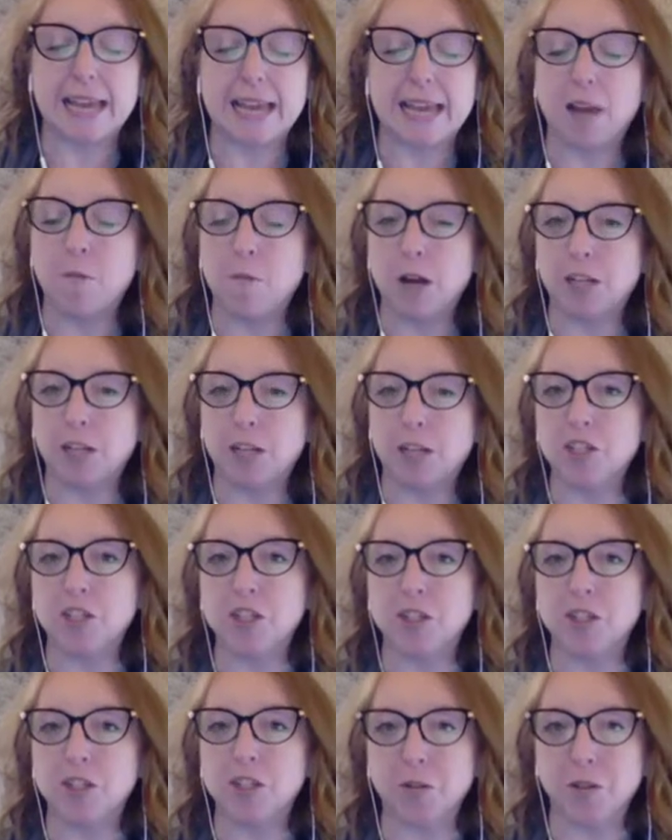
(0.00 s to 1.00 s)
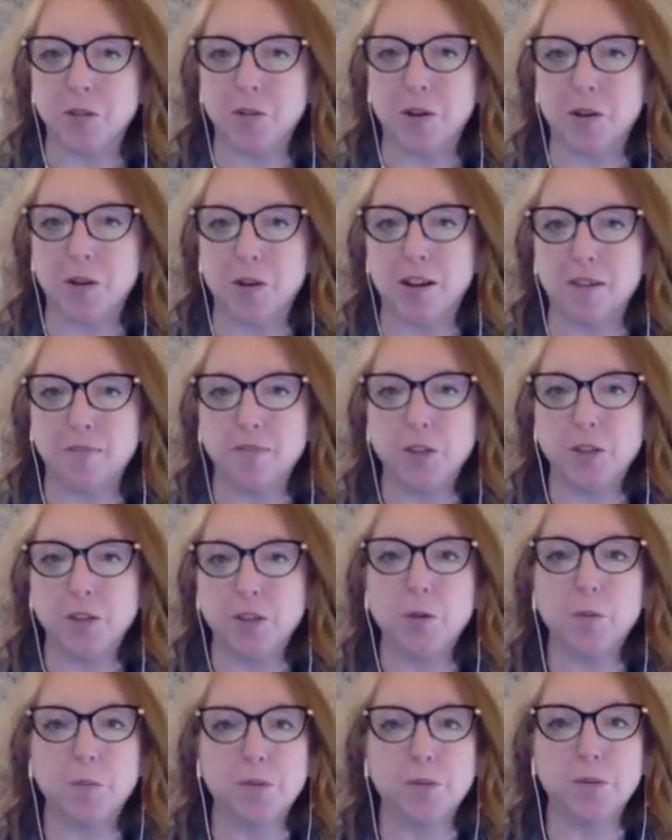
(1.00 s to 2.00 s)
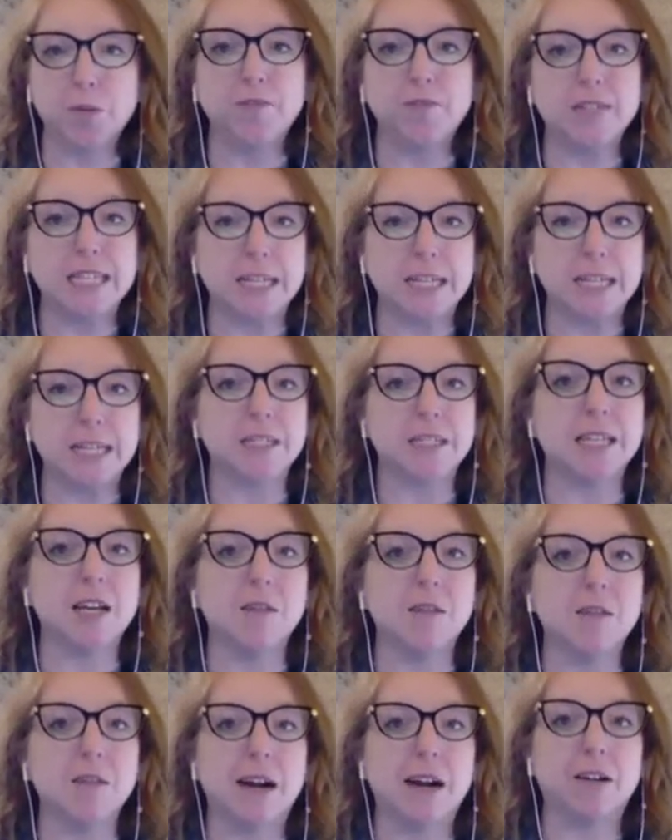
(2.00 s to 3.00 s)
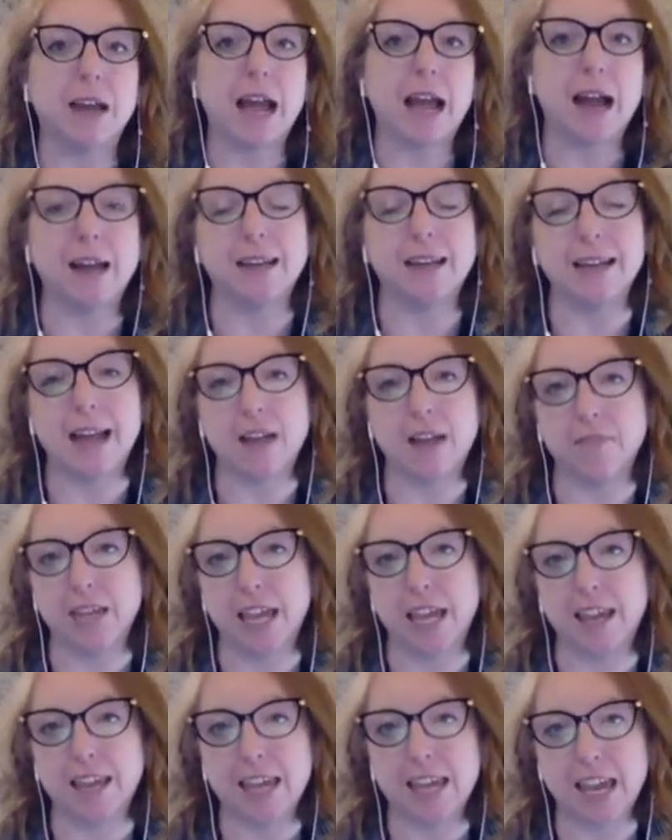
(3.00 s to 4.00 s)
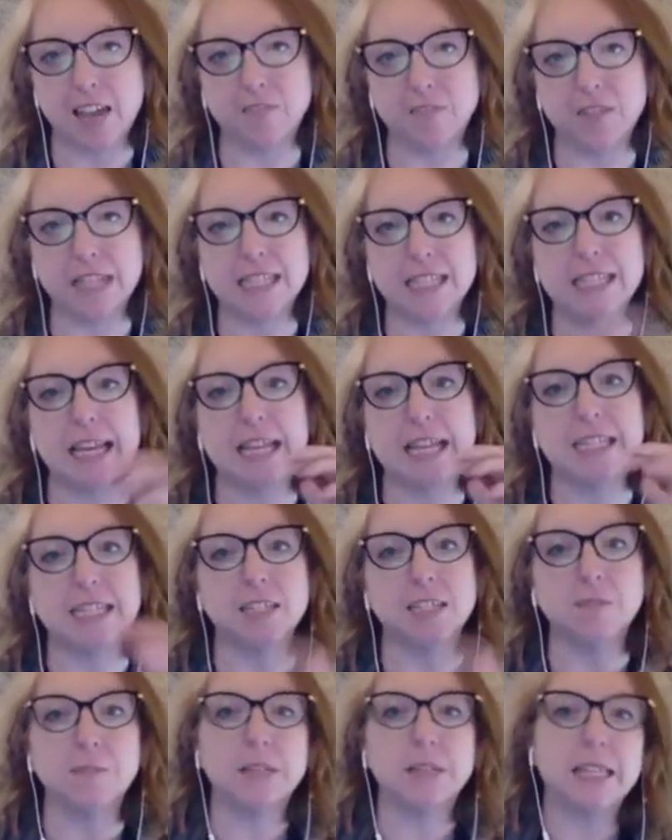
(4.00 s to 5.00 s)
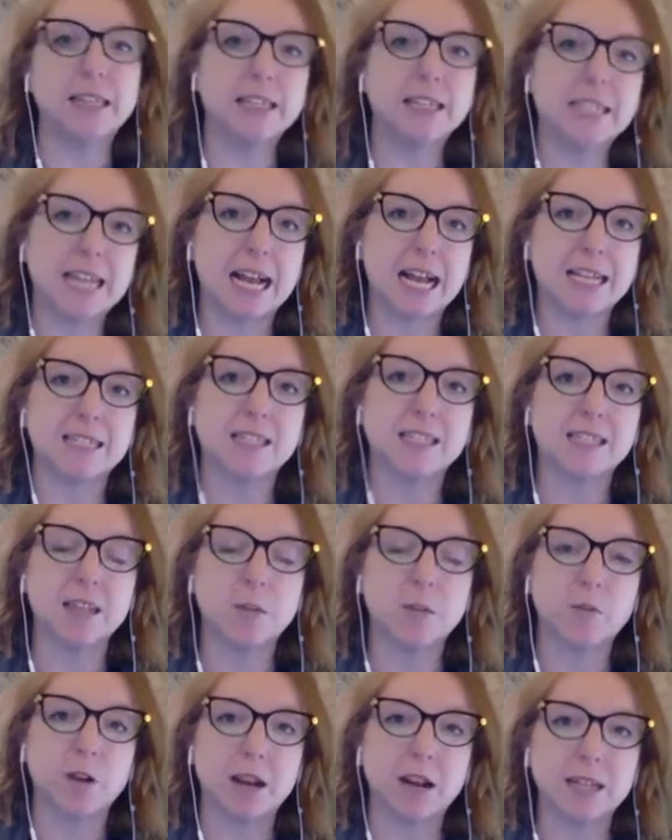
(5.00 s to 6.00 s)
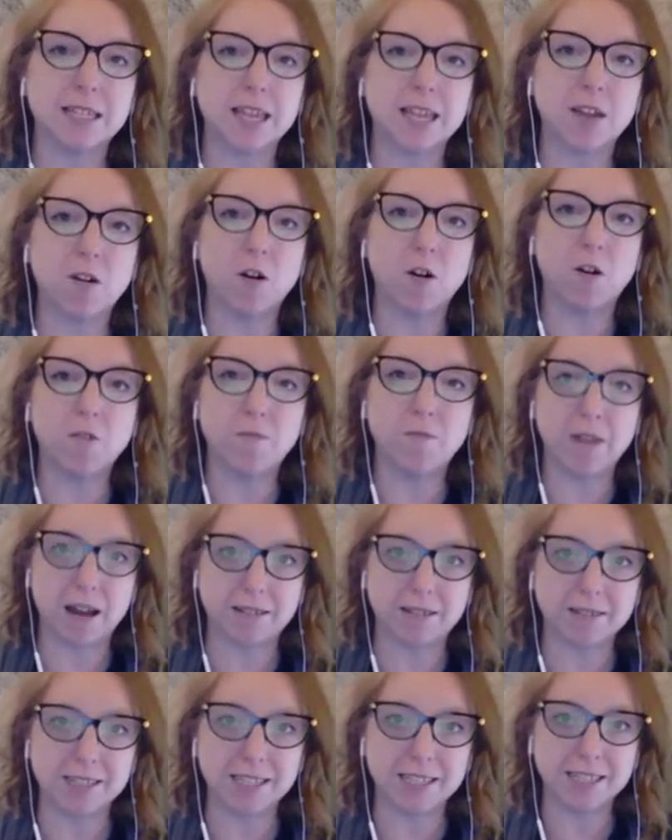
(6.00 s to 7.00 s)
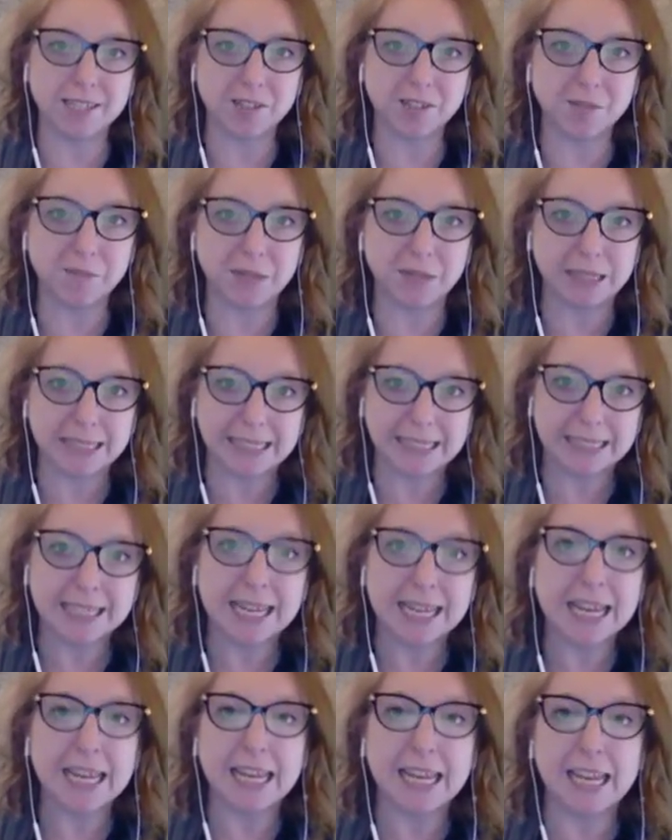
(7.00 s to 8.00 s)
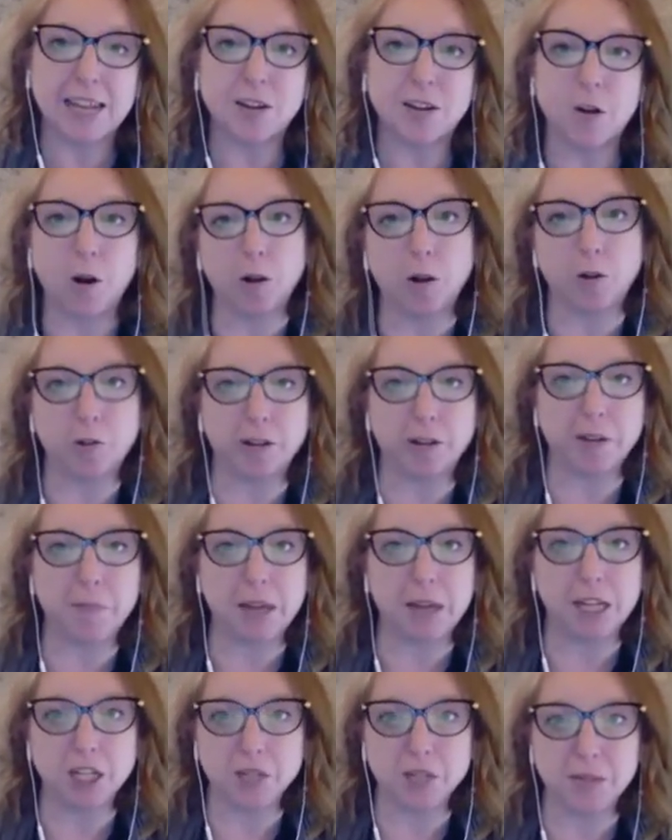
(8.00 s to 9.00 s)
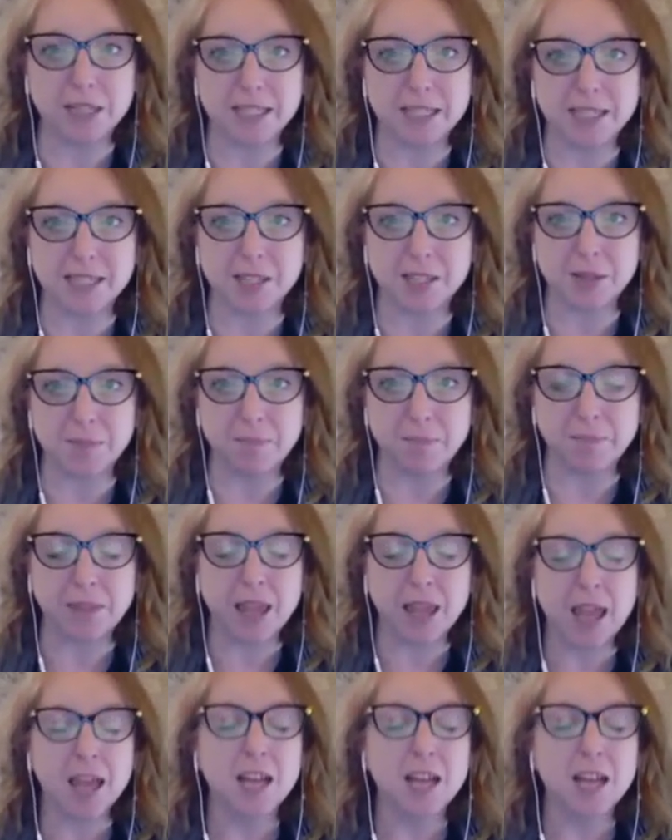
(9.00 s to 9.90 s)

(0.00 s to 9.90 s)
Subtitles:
and I wanted to show you a few brief tips about how to navigate Canvas and to complete the tasks that we're asking all faculty to complete in our learning management system.